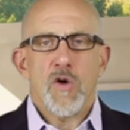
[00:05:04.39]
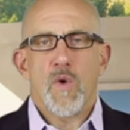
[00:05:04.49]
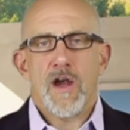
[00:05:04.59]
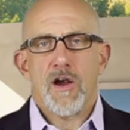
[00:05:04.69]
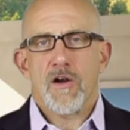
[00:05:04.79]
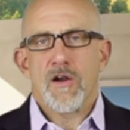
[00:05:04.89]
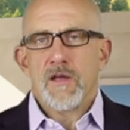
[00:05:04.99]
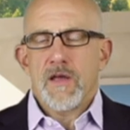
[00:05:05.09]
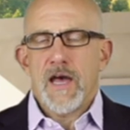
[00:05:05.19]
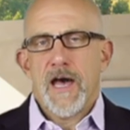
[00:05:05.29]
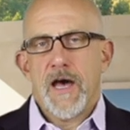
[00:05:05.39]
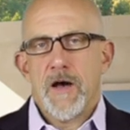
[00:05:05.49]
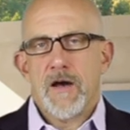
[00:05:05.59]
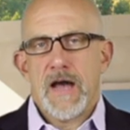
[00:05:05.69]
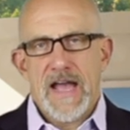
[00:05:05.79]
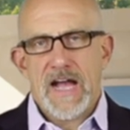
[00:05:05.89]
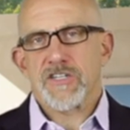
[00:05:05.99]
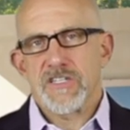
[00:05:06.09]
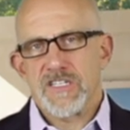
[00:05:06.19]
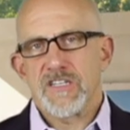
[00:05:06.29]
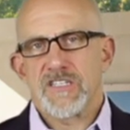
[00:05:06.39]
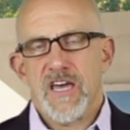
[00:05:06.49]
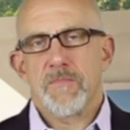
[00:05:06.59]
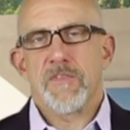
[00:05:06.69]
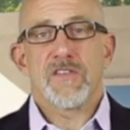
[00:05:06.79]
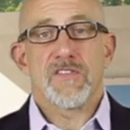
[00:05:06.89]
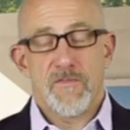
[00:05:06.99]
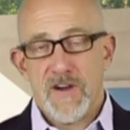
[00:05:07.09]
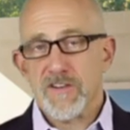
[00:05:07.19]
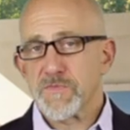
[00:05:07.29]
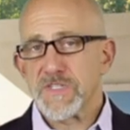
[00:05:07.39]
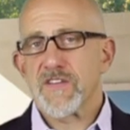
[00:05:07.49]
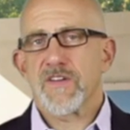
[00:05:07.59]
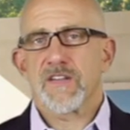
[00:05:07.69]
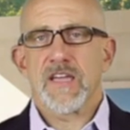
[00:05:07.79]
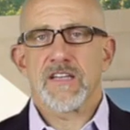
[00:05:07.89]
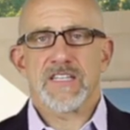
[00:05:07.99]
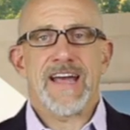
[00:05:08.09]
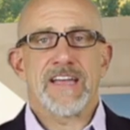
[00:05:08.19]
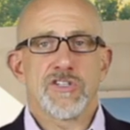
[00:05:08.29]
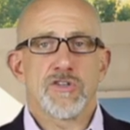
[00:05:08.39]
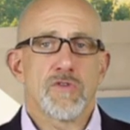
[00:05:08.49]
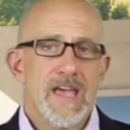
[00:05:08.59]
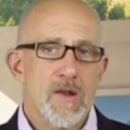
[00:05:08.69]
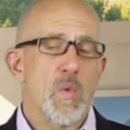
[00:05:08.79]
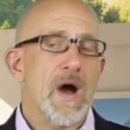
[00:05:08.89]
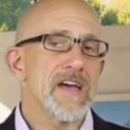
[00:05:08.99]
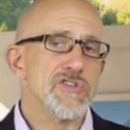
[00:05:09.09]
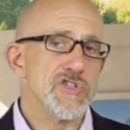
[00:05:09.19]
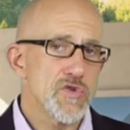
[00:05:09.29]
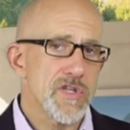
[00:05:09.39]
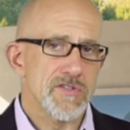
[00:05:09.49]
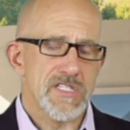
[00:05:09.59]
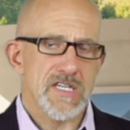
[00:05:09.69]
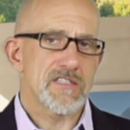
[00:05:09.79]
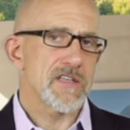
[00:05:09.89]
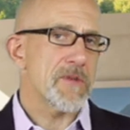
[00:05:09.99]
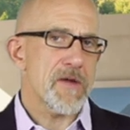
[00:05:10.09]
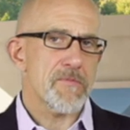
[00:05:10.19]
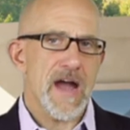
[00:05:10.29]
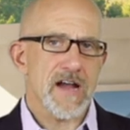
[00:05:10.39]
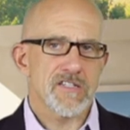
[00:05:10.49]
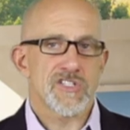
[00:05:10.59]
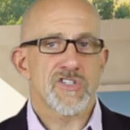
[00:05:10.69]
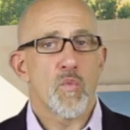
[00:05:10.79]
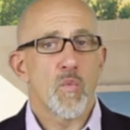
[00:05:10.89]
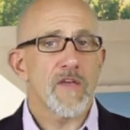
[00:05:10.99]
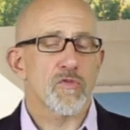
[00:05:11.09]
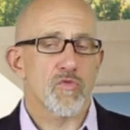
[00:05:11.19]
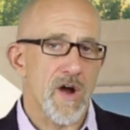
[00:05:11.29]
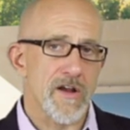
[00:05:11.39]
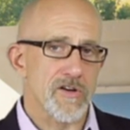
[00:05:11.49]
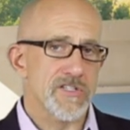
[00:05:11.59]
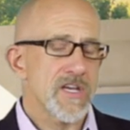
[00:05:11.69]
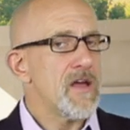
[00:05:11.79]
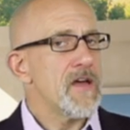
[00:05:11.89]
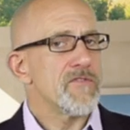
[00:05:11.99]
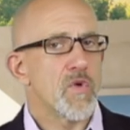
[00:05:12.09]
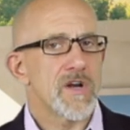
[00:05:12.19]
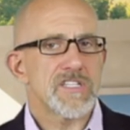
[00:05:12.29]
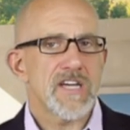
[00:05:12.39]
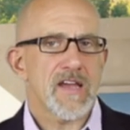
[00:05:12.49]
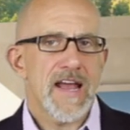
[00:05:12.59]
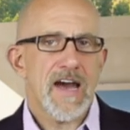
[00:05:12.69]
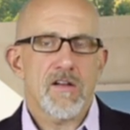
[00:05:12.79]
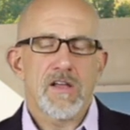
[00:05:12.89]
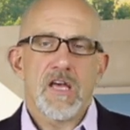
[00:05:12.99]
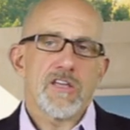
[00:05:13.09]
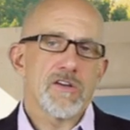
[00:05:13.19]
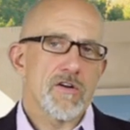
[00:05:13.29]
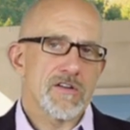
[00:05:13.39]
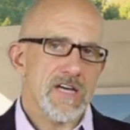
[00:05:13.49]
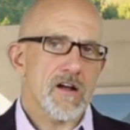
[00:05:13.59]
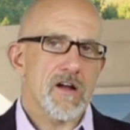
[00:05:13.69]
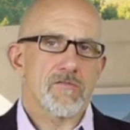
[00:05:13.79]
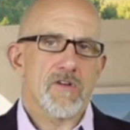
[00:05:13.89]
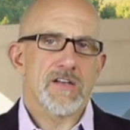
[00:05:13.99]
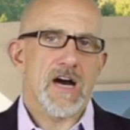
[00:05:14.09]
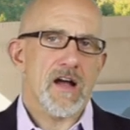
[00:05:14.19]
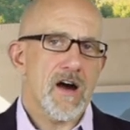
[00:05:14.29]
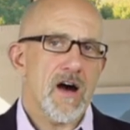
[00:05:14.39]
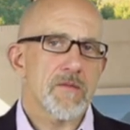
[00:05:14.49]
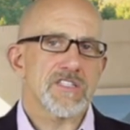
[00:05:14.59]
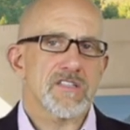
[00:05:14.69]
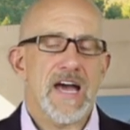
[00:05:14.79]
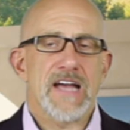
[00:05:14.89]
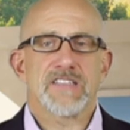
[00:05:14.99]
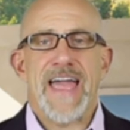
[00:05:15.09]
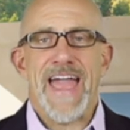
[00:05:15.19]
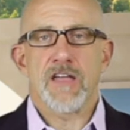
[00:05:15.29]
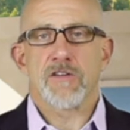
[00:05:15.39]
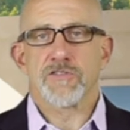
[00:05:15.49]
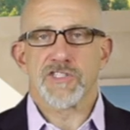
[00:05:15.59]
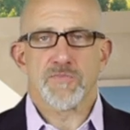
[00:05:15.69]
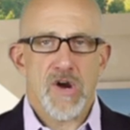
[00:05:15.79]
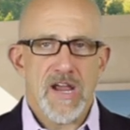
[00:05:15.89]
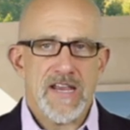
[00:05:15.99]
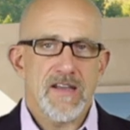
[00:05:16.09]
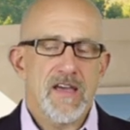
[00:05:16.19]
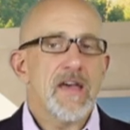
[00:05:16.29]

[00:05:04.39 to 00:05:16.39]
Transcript: where uh, I actually teach them the, the very specific things that I do and why I do those things in my practice with runners. If you want to check it out, you can go to doc on the run dot com slash ankle sprain,